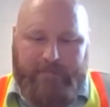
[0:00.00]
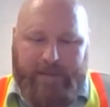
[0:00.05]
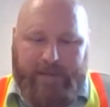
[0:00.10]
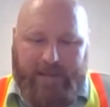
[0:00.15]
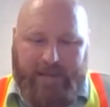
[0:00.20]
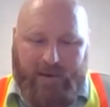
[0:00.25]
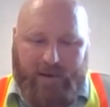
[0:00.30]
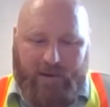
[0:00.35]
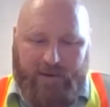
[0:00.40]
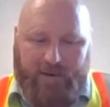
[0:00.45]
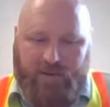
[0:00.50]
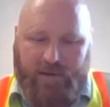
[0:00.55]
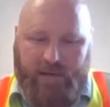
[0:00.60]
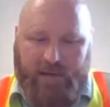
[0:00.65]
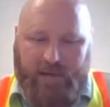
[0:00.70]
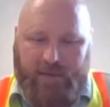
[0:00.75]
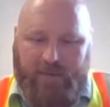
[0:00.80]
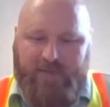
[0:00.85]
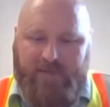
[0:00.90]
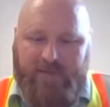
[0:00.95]
It also
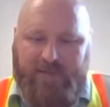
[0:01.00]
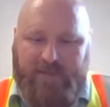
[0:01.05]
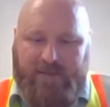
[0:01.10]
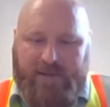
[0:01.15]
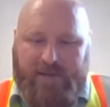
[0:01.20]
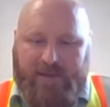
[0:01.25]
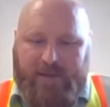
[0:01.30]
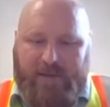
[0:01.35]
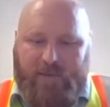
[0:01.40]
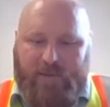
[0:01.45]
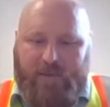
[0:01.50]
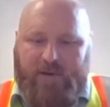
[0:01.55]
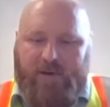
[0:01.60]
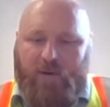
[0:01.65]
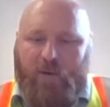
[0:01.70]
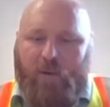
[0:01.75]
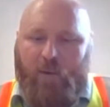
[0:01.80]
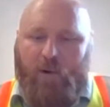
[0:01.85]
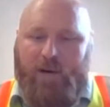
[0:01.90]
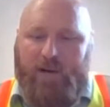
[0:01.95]
helps when
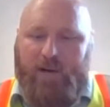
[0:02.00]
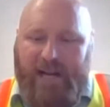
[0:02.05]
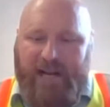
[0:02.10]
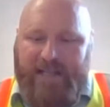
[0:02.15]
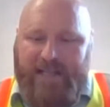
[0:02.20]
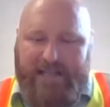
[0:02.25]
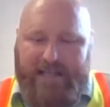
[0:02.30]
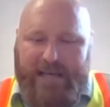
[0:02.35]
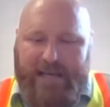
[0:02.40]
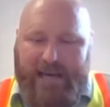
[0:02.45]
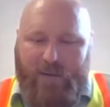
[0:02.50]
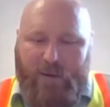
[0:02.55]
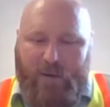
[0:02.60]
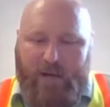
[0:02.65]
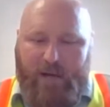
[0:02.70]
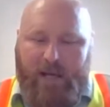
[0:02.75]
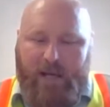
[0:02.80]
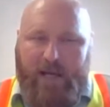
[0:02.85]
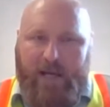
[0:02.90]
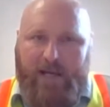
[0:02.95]
you're organizing that
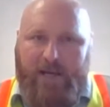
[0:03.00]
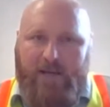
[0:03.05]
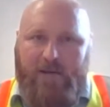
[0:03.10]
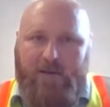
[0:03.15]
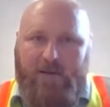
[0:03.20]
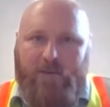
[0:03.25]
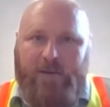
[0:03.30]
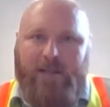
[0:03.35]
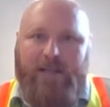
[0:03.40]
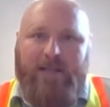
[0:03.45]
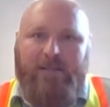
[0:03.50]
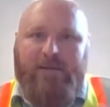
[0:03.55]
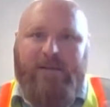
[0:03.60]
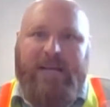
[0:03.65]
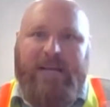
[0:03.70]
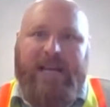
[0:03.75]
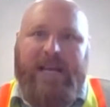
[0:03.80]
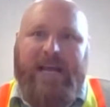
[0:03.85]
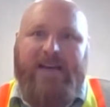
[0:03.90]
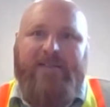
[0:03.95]
way, you
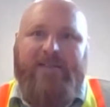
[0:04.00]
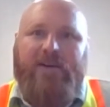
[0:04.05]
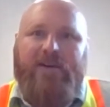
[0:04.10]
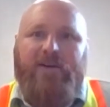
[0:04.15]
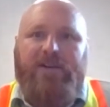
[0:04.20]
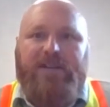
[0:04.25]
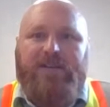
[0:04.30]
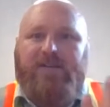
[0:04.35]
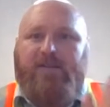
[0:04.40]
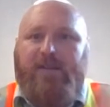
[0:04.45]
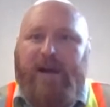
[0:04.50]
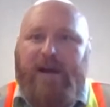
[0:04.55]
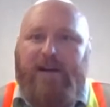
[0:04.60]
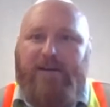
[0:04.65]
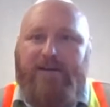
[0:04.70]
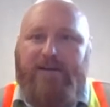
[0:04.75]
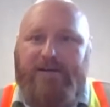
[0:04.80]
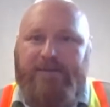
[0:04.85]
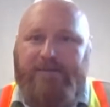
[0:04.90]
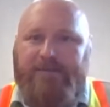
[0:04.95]
eliminate having all these
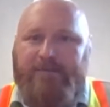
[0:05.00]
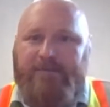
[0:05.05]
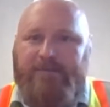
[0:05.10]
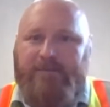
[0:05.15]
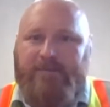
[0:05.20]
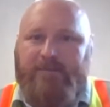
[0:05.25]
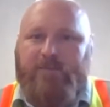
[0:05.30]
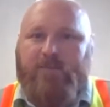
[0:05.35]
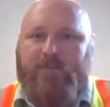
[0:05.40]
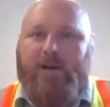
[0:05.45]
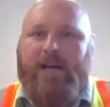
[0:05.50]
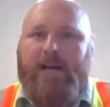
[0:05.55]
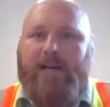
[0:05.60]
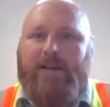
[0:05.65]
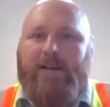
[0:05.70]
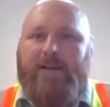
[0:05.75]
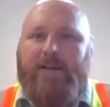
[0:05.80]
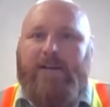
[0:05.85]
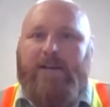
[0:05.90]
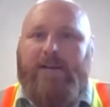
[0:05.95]
fires,
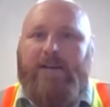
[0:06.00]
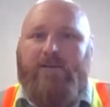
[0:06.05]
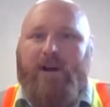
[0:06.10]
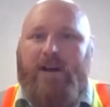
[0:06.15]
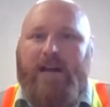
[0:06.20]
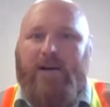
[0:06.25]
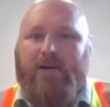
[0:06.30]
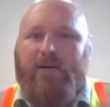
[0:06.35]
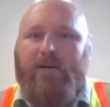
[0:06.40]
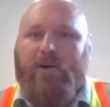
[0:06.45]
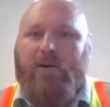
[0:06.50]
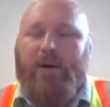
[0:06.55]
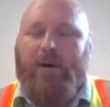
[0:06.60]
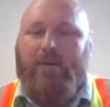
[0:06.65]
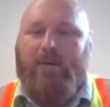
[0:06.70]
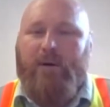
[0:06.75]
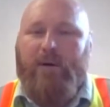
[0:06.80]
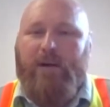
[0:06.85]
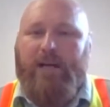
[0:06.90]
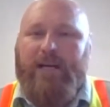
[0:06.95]
right? You're not now
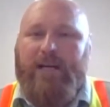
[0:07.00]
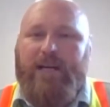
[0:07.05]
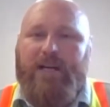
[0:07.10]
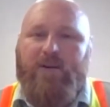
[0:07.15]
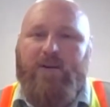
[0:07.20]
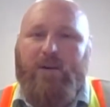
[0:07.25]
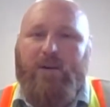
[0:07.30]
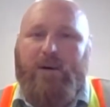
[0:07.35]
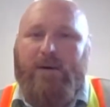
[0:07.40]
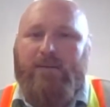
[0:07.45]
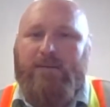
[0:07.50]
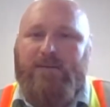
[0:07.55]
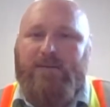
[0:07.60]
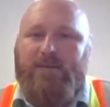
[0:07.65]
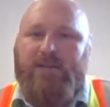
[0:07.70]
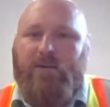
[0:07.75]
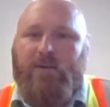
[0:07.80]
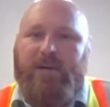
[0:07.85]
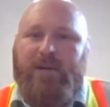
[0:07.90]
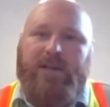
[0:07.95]
going, well, I didn't know I
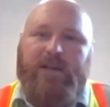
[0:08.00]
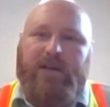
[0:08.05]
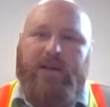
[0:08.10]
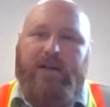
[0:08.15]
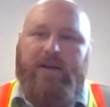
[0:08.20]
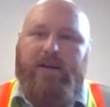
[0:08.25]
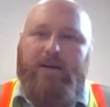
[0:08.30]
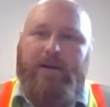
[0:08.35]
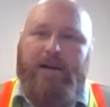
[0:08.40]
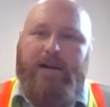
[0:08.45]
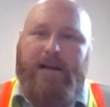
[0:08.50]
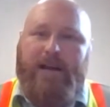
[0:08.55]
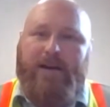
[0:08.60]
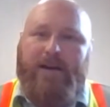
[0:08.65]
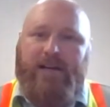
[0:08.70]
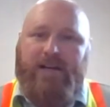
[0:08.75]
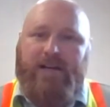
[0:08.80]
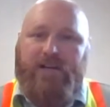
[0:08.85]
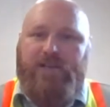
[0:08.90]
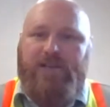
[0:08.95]
was going there, and
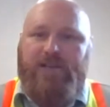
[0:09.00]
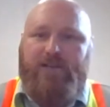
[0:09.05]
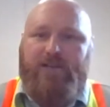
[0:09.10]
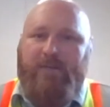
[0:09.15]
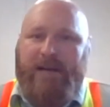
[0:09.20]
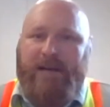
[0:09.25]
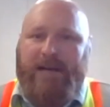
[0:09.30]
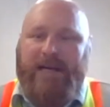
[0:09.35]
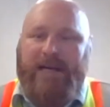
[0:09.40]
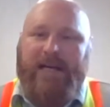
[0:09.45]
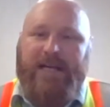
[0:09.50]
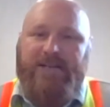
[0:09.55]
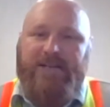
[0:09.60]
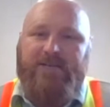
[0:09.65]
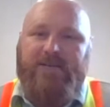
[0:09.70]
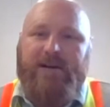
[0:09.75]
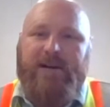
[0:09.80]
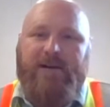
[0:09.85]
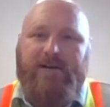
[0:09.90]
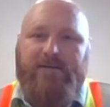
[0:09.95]
now I got to shift my
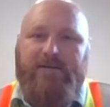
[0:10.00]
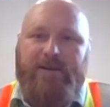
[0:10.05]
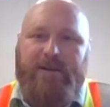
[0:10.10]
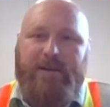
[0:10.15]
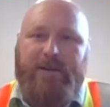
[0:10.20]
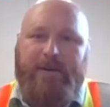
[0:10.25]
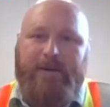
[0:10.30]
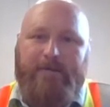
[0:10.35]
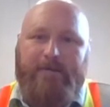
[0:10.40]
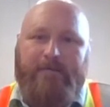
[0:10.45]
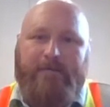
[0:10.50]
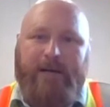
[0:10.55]
guys around.